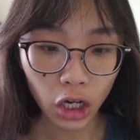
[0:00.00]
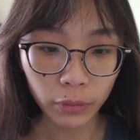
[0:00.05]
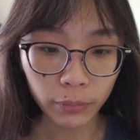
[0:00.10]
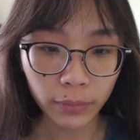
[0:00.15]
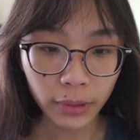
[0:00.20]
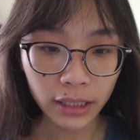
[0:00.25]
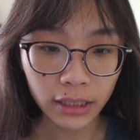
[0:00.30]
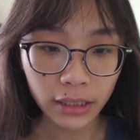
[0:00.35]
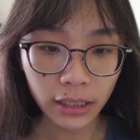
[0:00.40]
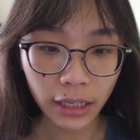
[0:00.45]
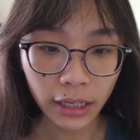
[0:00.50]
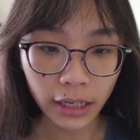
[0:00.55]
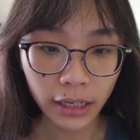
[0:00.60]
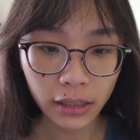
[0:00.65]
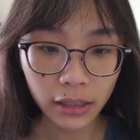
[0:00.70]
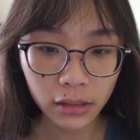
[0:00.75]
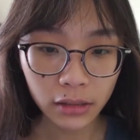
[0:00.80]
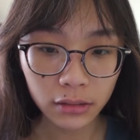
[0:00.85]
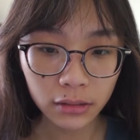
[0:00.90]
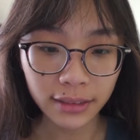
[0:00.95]
on
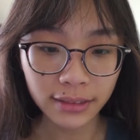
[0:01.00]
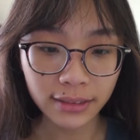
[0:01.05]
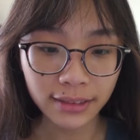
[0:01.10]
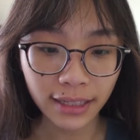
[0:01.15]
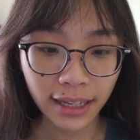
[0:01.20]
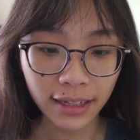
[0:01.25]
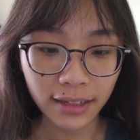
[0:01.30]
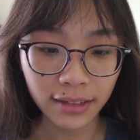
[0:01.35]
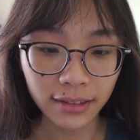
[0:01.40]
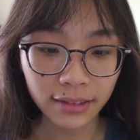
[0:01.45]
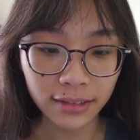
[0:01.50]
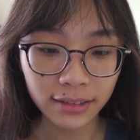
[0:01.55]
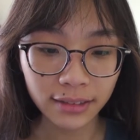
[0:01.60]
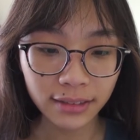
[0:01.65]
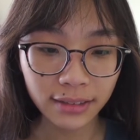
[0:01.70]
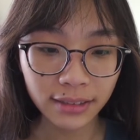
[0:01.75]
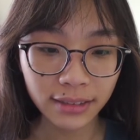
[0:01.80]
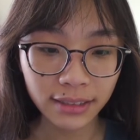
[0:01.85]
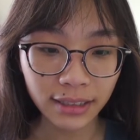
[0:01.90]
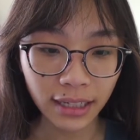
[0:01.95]
Monday my
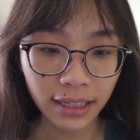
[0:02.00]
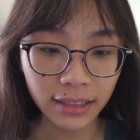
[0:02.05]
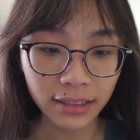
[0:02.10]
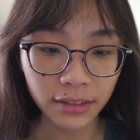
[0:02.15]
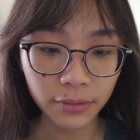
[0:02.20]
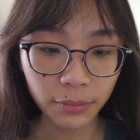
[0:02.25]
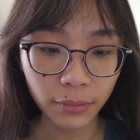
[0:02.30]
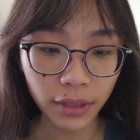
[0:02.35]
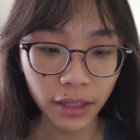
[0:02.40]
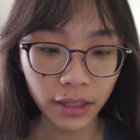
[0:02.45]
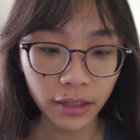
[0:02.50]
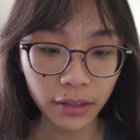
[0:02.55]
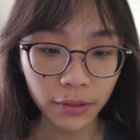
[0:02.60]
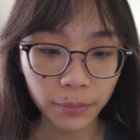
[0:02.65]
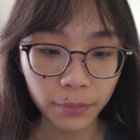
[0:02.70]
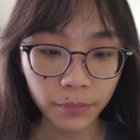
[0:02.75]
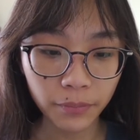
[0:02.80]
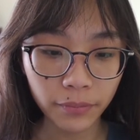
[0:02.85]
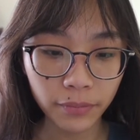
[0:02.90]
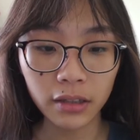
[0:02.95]
sender sent me
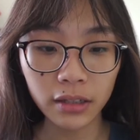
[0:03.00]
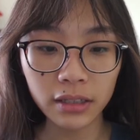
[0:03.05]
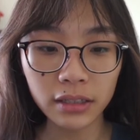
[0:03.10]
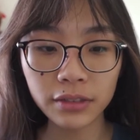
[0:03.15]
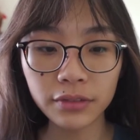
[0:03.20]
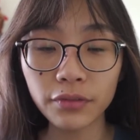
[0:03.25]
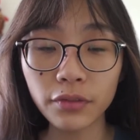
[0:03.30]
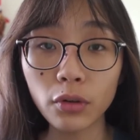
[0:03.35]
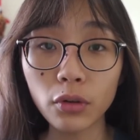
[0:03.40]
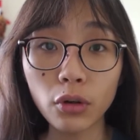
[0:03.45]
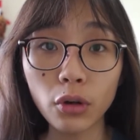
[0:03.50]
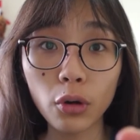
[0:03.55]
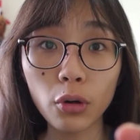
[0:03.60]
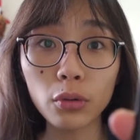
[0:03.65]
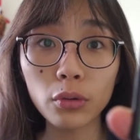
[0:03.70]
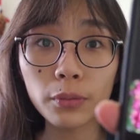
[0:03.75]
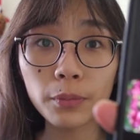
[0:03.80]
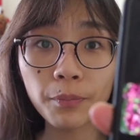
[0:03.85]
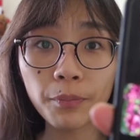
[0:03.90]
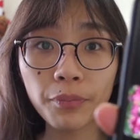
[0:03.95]
this
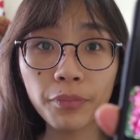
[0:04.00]
photo